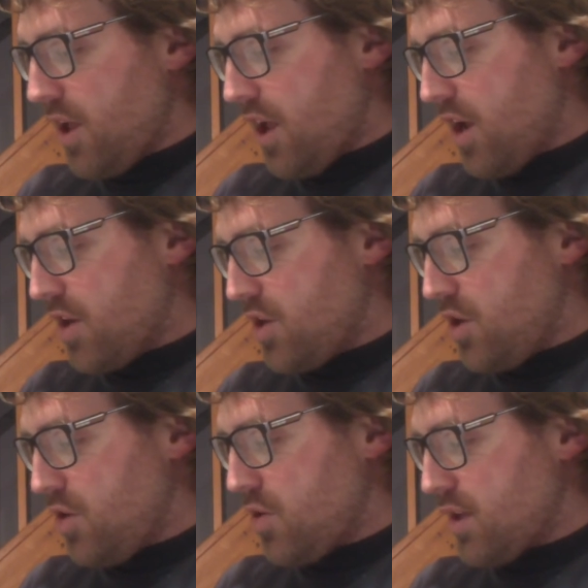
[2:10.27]
I
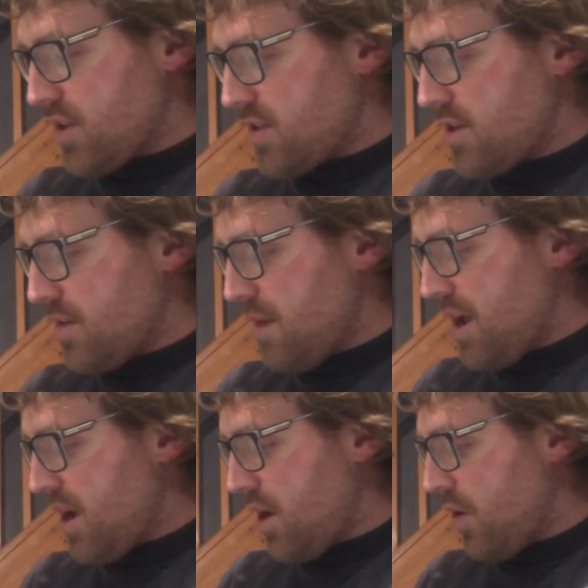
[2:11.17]
knew that
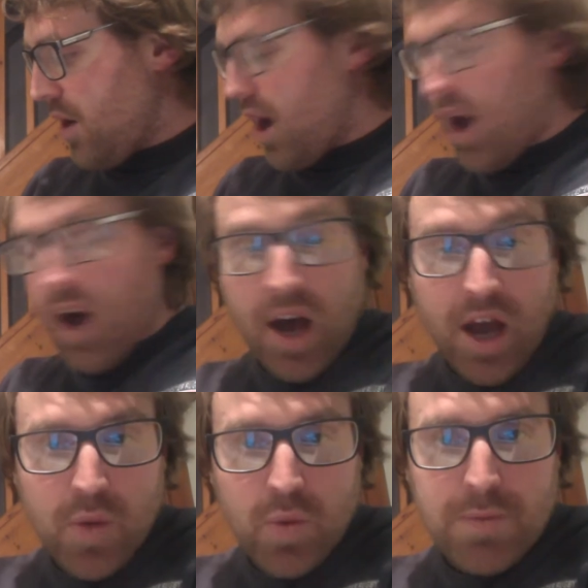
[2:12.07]
somehow
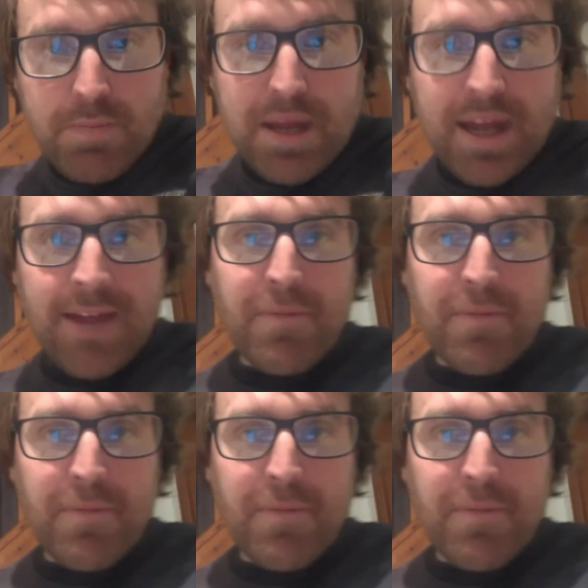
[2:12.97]
I would be